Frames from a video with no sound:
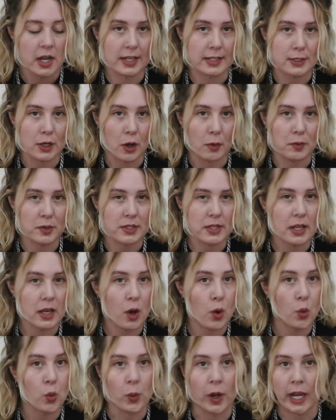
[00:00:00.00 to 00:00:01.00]
It's almost like
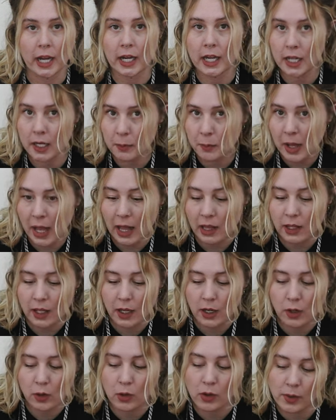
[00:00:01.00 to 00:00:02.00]
a weighted
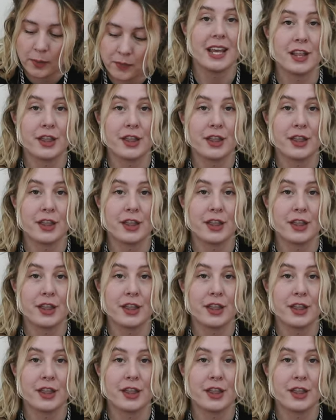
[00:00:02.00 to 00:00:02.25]
pillow.